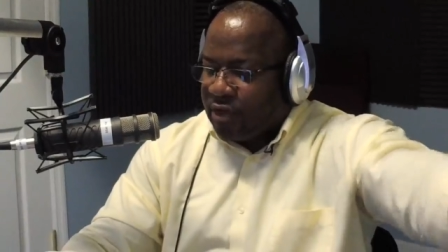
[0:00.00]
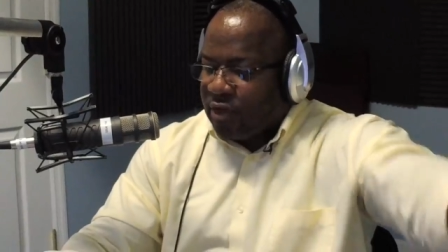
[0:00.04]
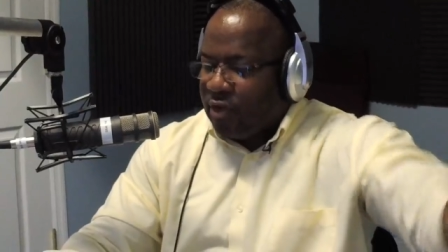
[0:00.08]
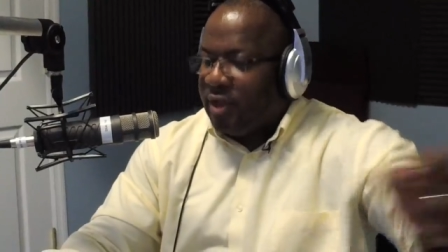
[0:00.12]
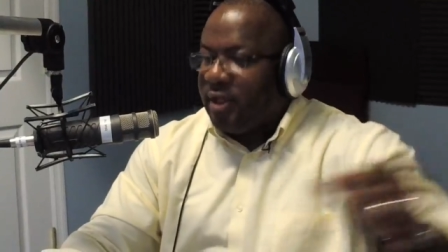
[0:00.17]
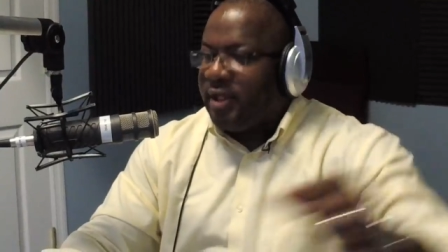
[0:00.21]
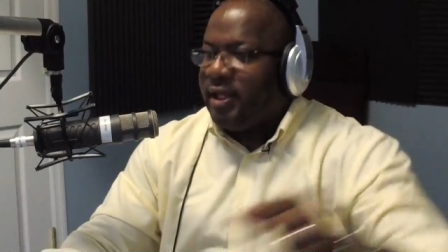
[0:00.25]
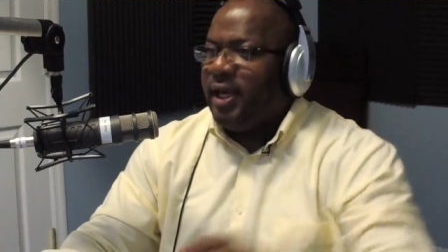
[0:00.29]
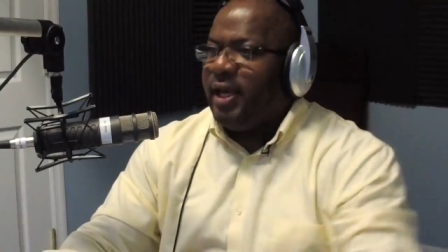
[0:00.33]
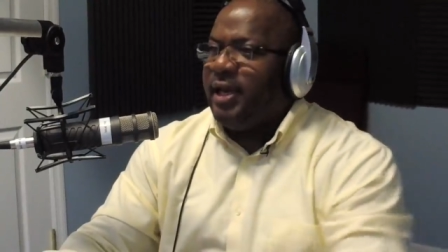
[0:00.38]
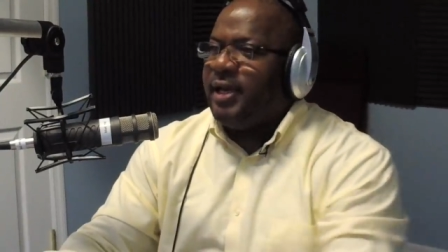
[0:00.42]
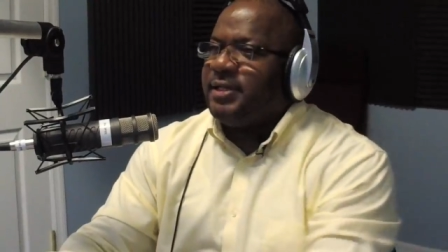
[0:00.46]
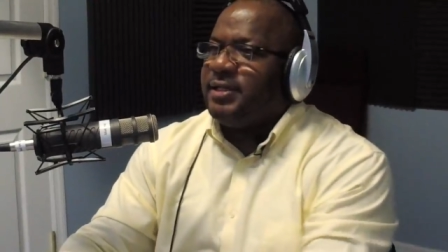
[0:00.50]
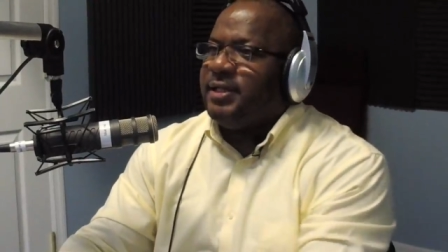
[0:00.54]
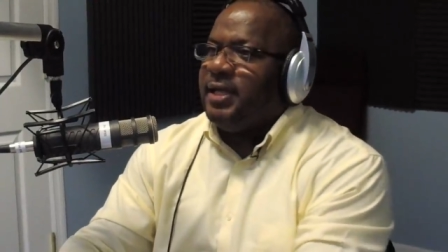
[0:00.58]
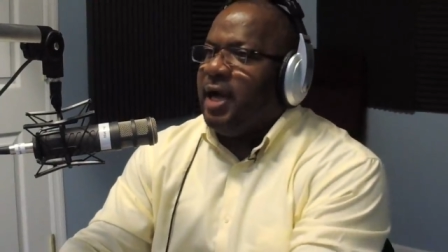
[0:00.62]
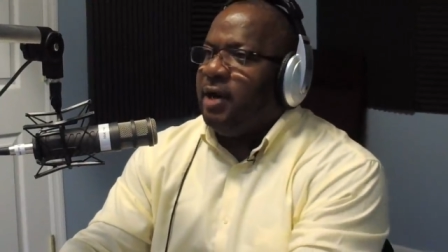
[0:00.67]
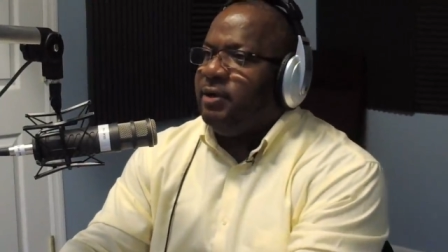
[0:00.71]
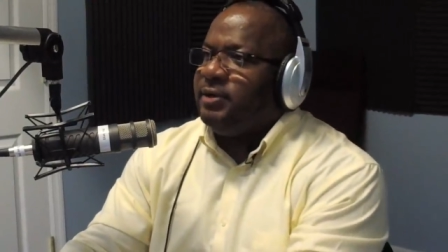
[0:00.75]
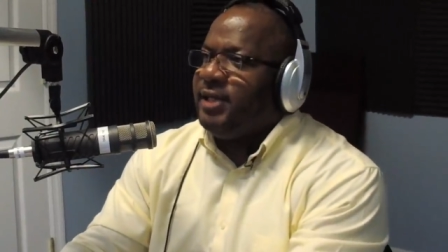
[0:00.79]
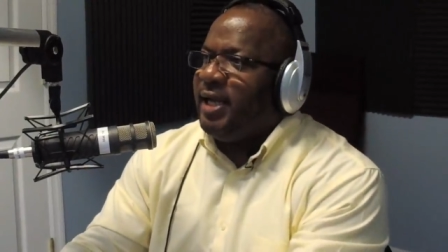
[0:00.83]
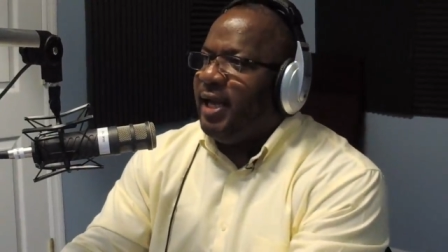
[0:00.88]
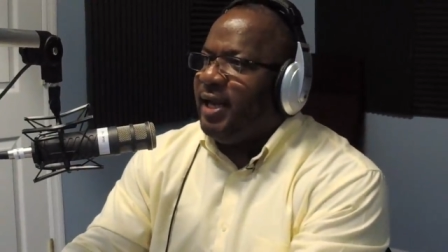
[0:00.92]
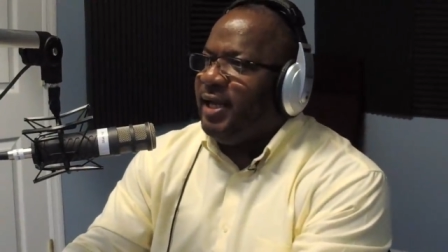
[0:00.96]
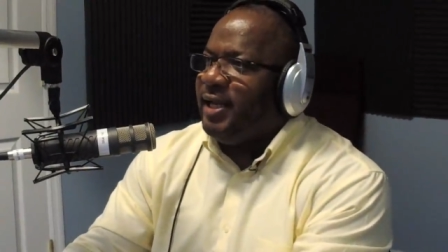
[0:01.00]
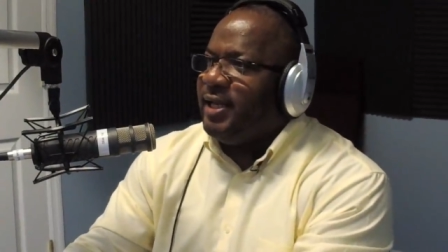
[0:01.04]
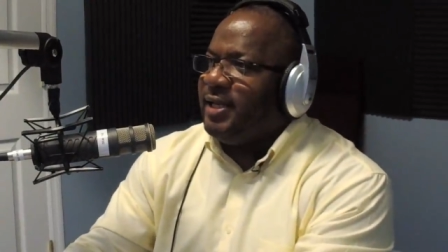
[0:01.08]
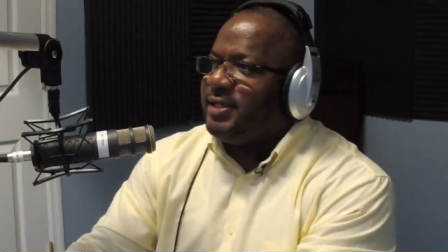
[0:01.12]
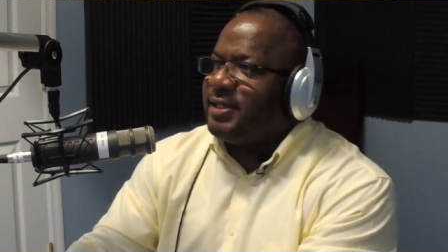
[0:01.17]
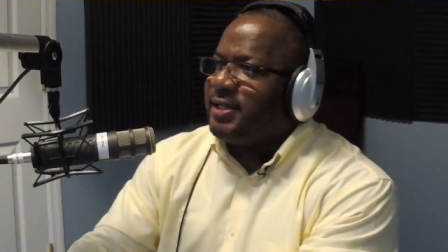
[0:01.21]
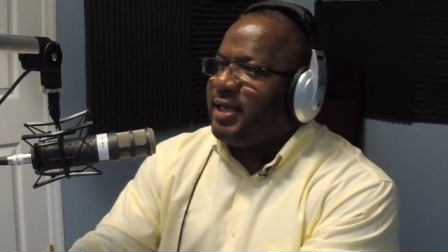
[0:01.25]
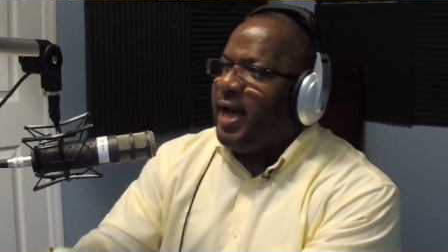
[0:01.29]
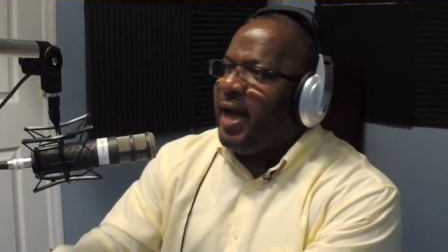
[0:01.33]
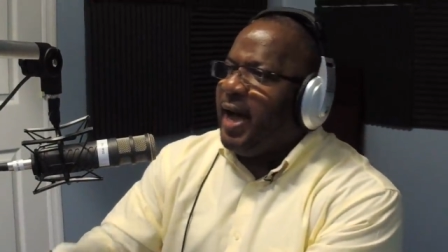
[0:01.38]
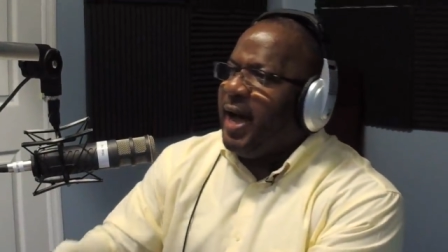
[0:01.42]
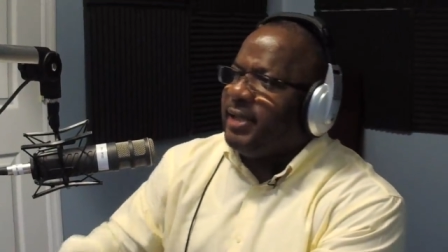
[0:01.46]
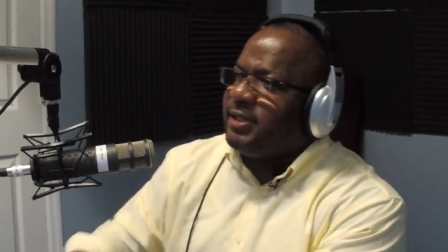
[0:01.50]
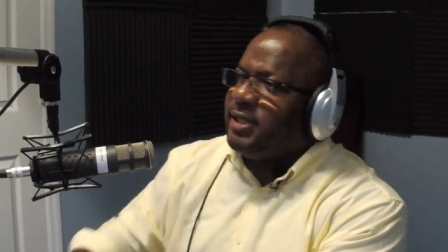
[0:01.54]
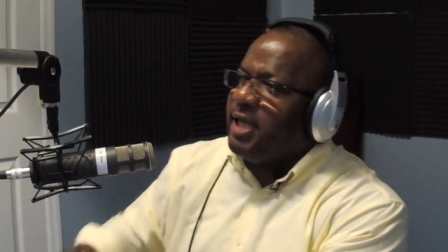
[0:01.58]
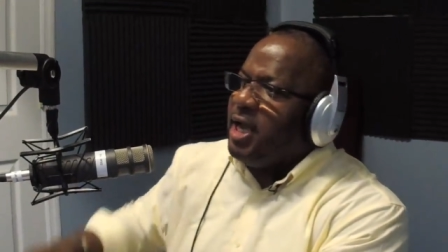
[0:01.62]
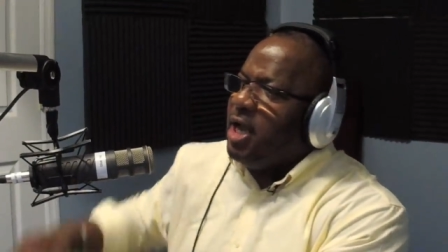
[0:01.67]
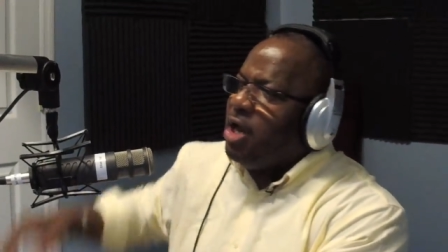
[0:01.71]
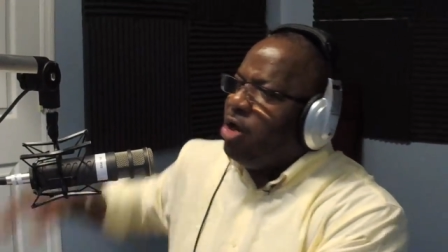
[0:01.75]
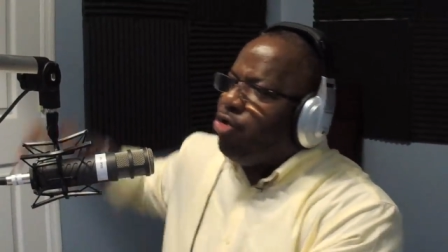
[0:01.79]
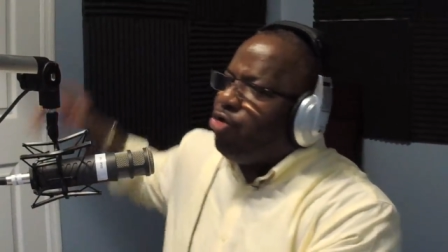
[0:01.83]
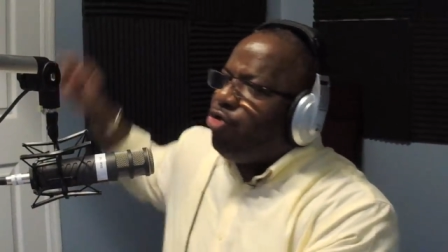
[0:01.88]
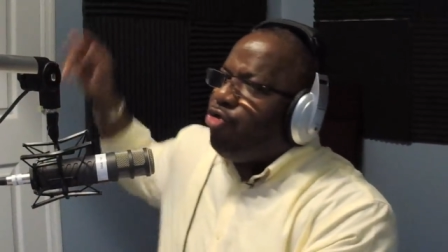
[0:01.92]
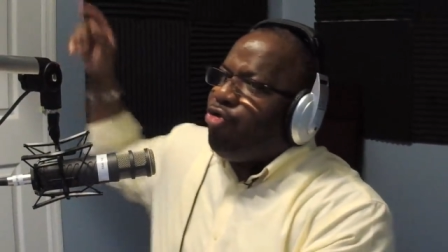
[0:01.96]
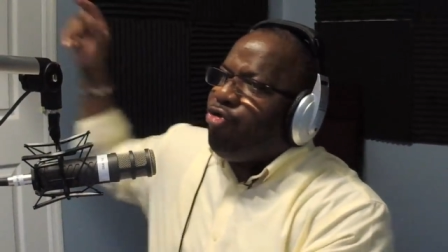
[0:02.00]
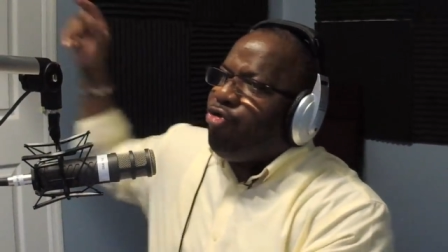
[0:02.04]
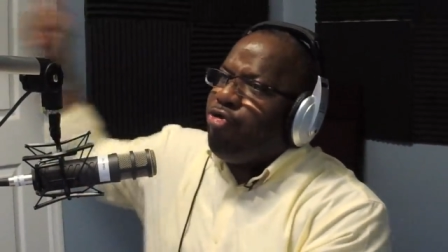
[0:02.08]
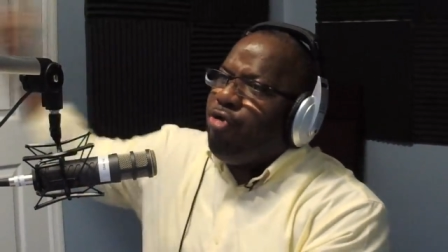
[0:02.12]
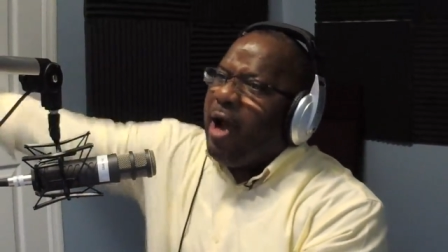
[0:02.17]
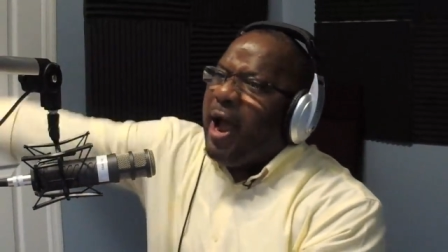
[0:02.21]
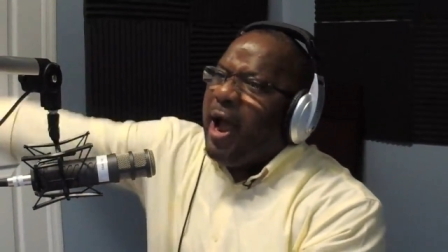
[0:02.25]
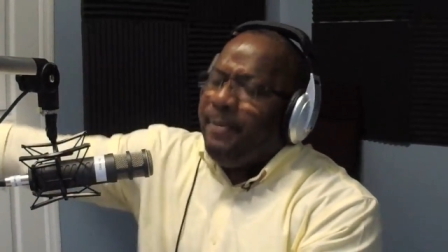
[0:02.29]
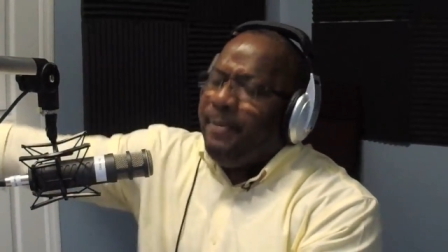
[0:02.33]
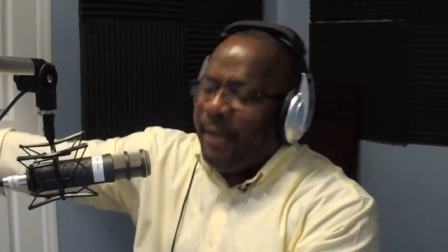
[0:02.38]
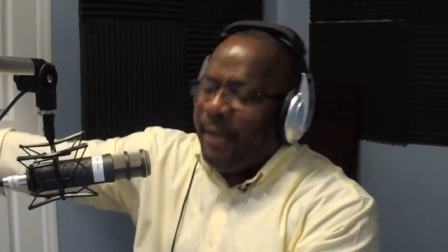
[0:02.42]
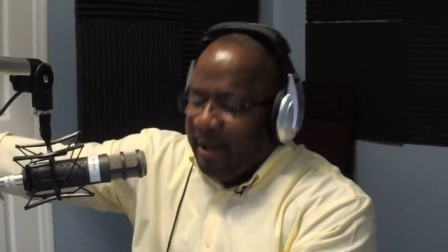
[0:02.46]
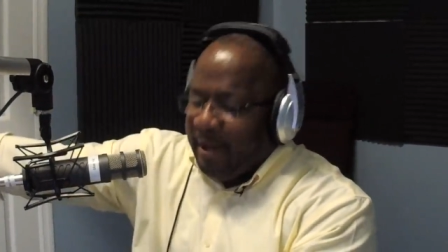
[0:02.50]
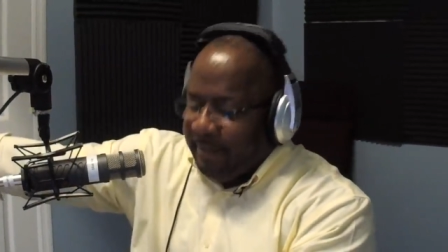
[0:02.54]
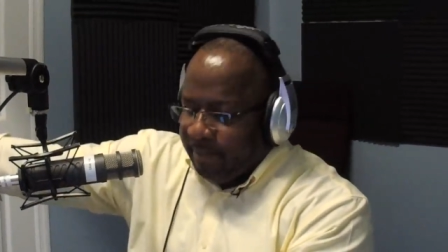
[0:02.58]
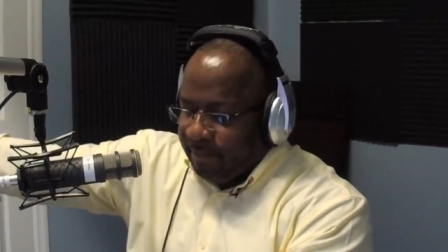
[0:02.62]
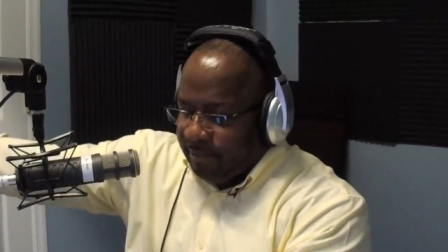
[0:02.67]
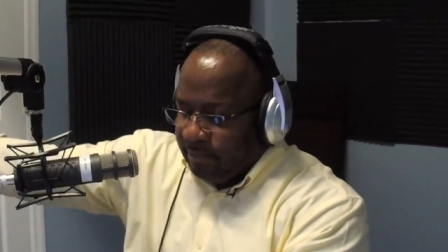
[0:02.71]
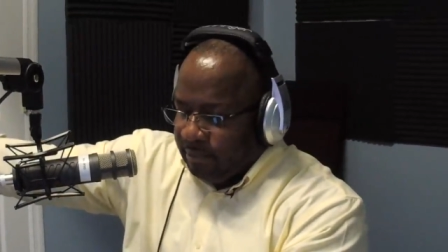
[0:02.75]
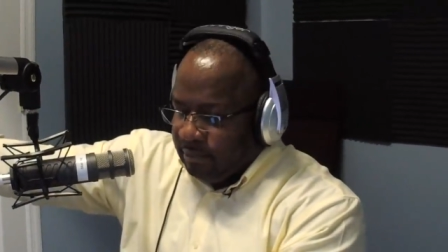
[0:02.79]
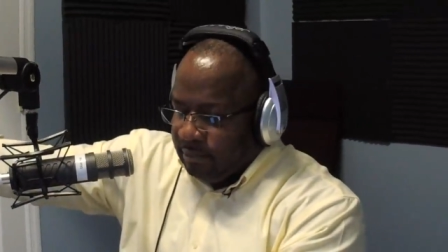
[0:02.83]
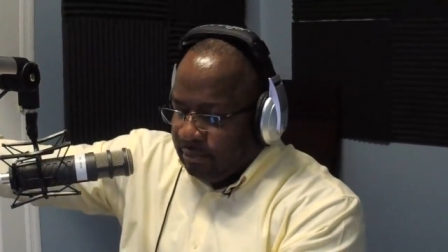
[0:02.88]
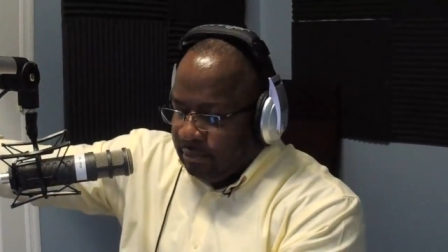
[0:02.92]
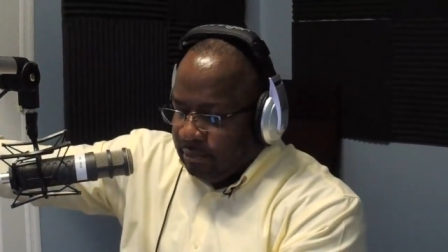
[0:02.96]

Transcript: So the king is now telling his guards, Grab him.